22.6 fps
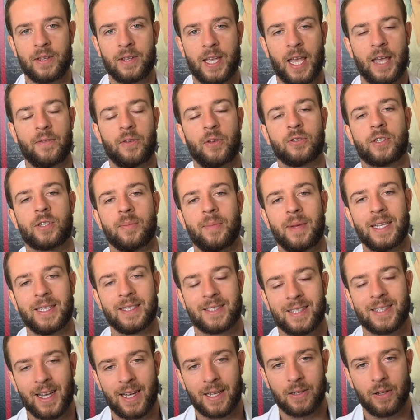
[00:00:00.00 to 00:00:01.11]
gave you some
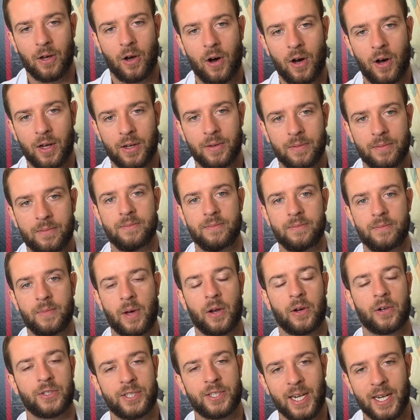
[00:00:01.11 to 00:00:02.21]
insight on
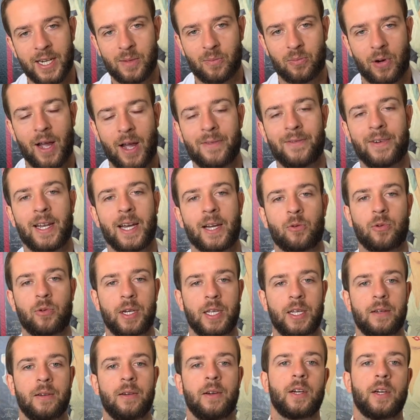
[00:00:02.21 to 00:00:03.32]
understanding private
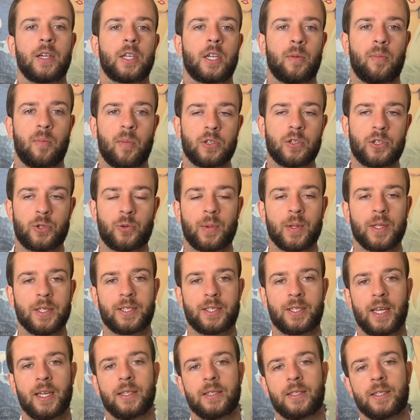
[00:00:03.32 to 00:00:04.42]
equity, commercial real
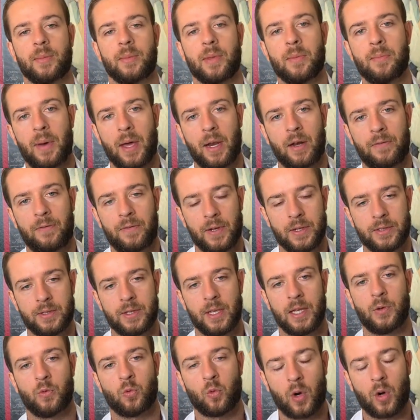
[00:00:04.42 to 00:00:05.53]
estate, some of the benefits
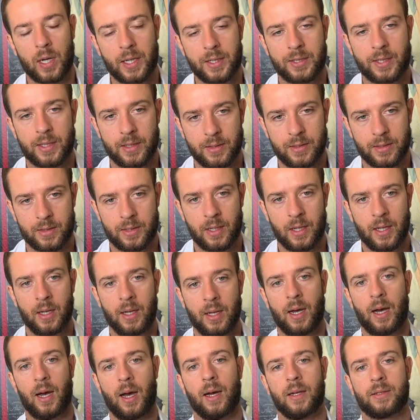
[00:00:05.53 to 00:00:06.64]
and reasons
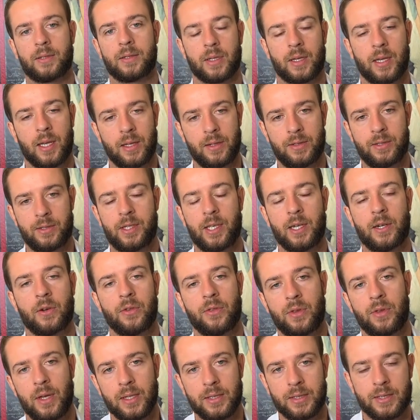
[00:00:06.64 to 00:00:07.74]
to consider
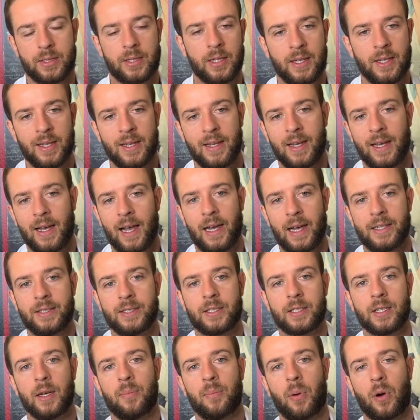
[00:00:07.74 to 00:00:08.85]
this
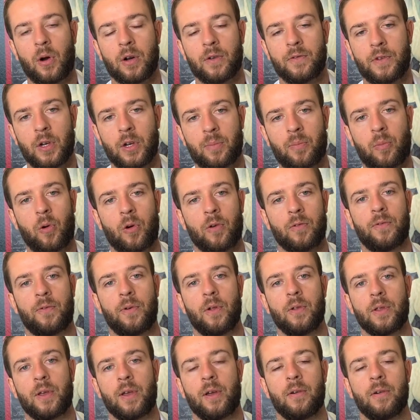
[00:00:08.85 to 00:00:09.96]
as a part of your
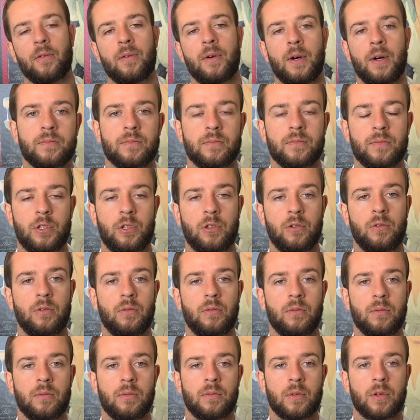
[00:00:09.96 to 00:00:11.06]
portfolio
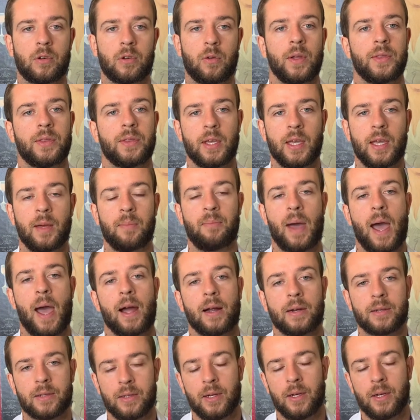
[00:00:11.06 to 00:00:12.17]
to create the
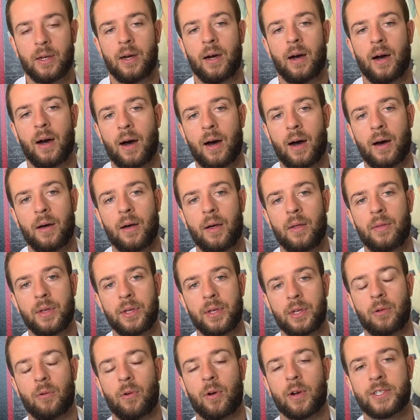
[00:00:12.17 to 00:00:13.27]
impact that
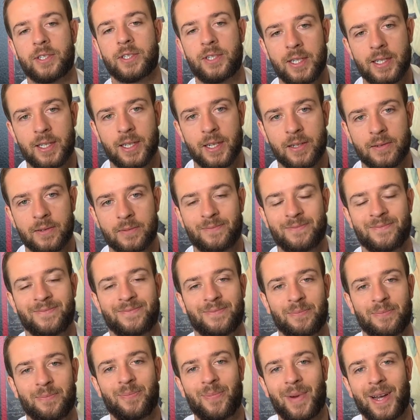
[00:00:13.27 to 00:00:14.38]
you are seeking.
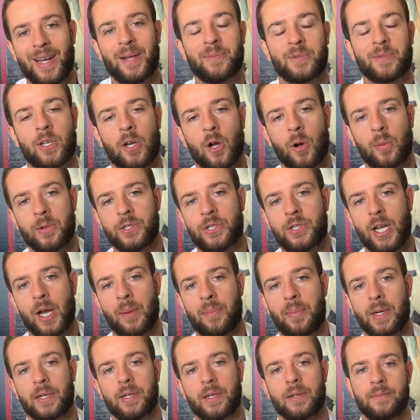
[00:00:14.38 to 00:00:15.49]
My name is Coburn
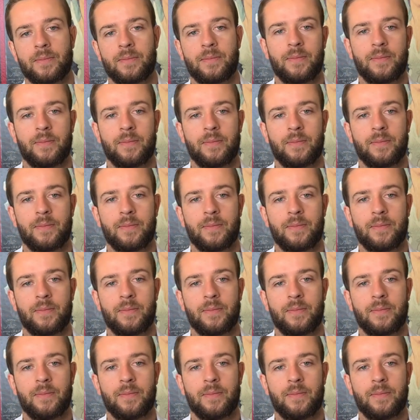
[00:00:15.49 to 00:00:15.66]
Sheppick.